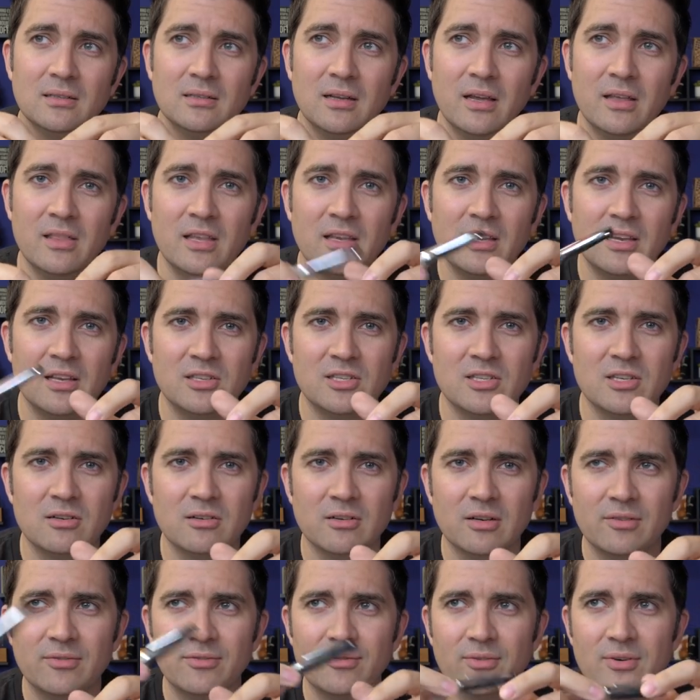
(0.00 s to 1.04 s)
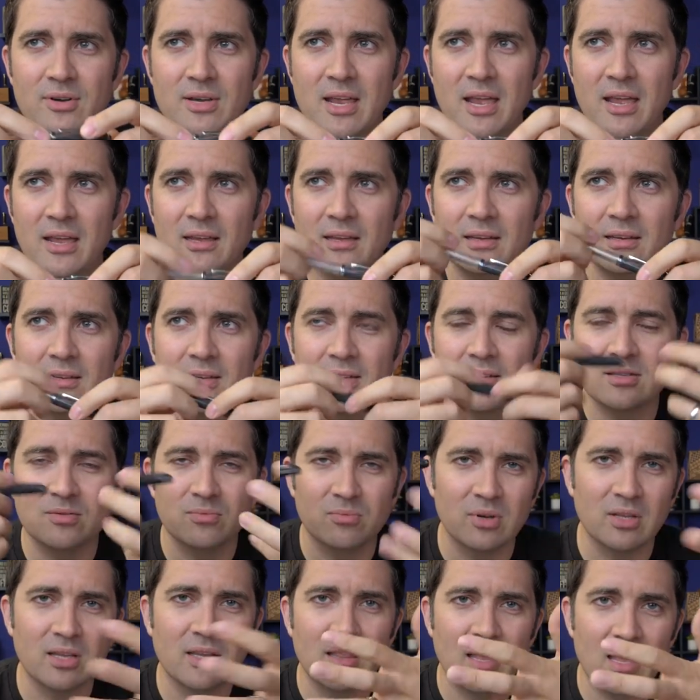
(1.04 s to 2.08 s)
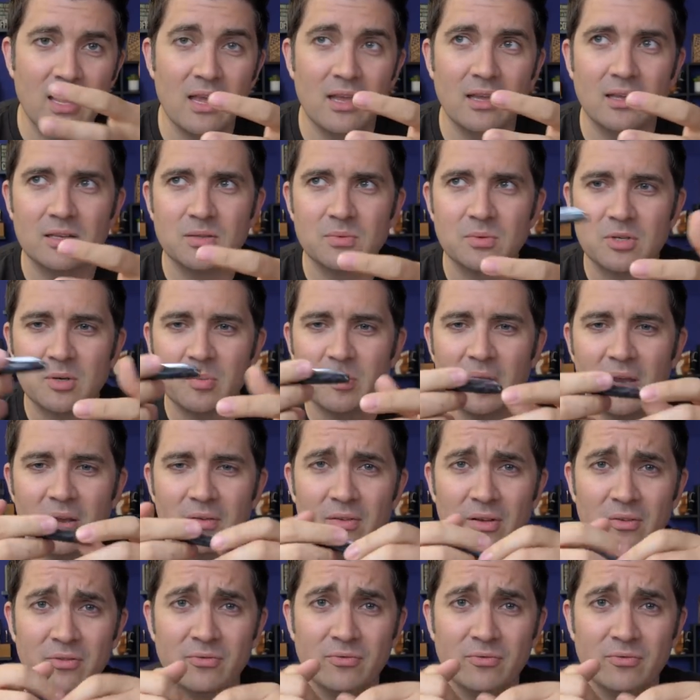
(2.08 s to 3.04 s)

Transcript: and then consider it free ink, because really the ink is what you're paying.